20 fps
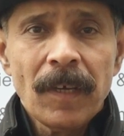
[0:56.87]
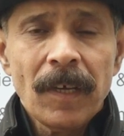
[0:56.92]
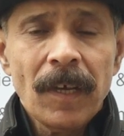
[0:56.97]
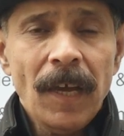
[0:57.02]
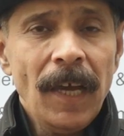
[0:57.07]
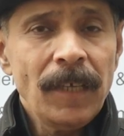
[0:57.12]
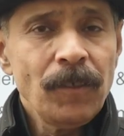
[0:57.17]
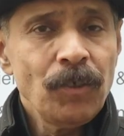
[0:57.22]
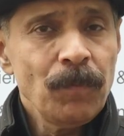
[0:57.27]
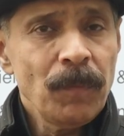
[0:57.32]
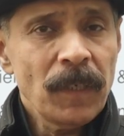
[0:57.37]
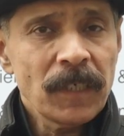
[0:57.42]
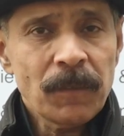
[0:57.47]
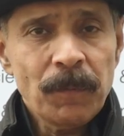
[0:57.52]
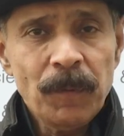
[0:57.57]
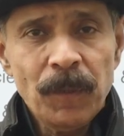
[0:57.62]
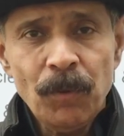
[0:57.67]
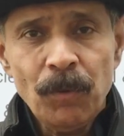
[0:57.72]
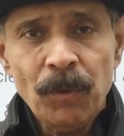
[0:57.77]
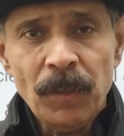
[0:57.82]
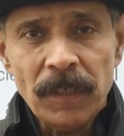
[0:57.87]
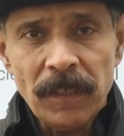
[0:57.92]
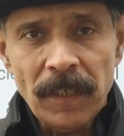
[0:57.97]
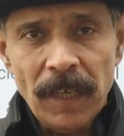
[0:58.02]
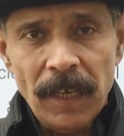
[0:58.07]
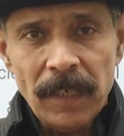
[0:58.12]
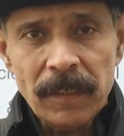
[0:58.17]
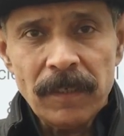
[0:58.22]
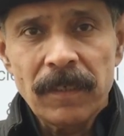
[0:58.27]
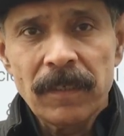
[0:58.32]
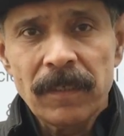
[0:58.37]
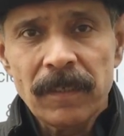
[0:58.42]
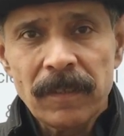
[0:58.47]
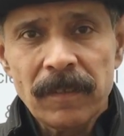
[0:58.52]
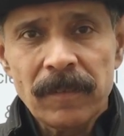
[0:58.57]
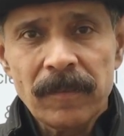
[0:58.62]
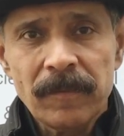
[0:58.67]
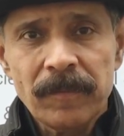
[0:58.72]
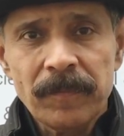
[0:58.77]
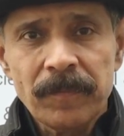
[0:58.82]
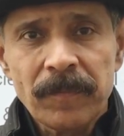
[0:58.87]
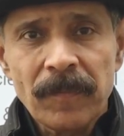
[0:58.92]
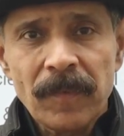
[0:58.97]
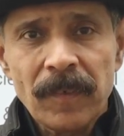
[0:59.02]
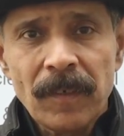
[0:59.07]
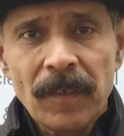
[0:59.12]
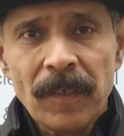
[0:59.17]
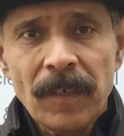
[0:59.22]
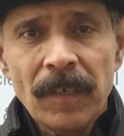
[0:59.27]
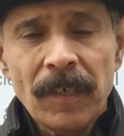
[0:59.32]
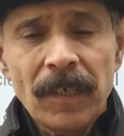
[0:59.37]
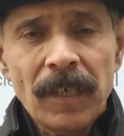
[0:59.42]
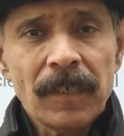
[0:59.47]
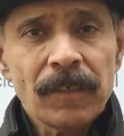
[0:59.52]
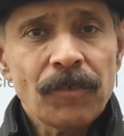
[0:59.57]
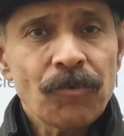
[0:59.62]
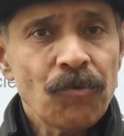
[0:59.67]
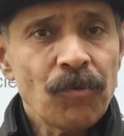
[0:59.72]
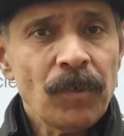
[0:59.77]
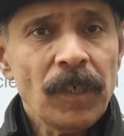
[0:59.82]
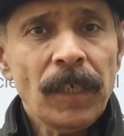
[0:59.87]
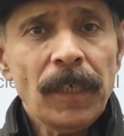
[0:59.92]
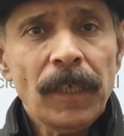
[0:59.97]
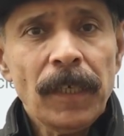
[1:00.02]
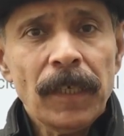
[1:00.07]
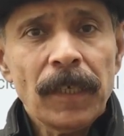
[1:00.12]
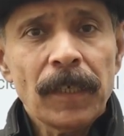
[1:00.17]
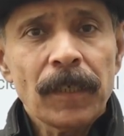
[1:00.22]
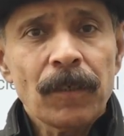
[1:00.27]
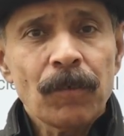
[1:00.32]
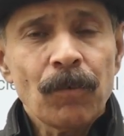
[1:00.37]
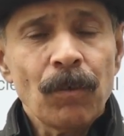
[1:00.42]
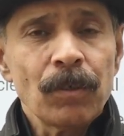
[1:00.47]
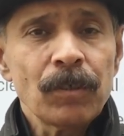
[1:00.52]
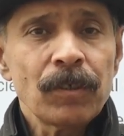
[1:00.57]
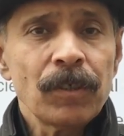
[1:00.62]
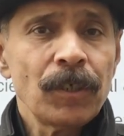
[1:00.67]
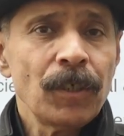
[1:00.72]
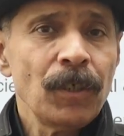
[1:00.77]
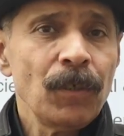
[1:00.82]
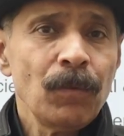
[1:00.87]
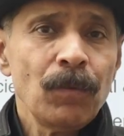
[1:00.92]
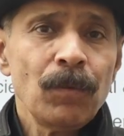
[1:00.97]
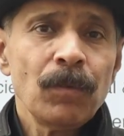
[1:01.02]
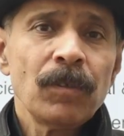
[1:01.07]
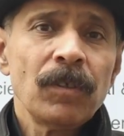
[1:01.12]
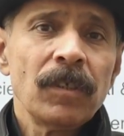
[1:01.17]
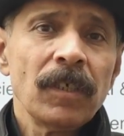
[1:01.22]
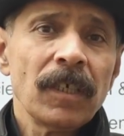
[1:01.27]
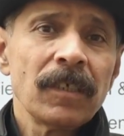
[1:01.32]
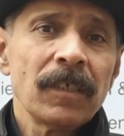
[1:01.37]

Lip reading: As you must be knowing that history constitutes a